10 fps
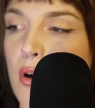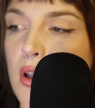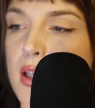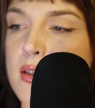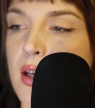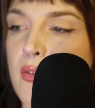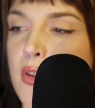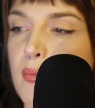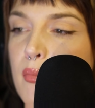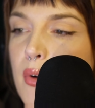Polly served
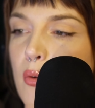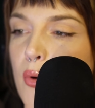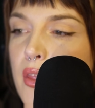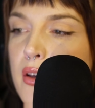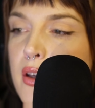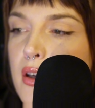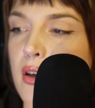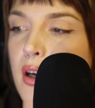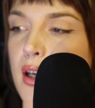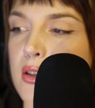them with a
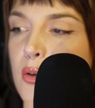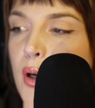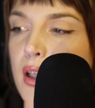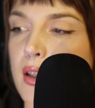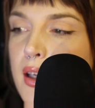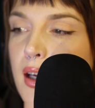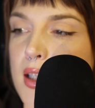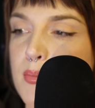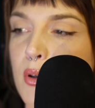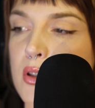dinner as quickly
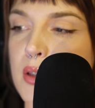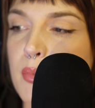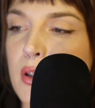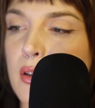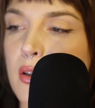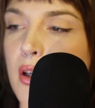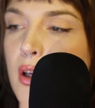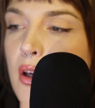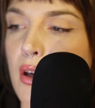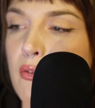as possible,
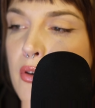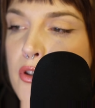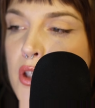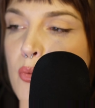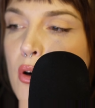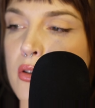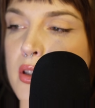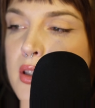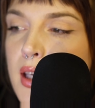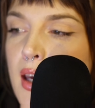for she
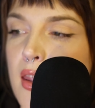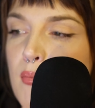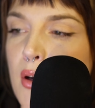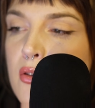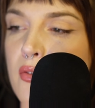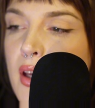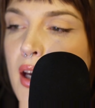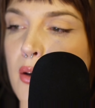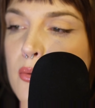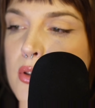wanted to get them out of the
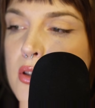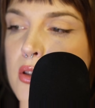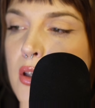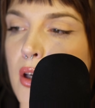house,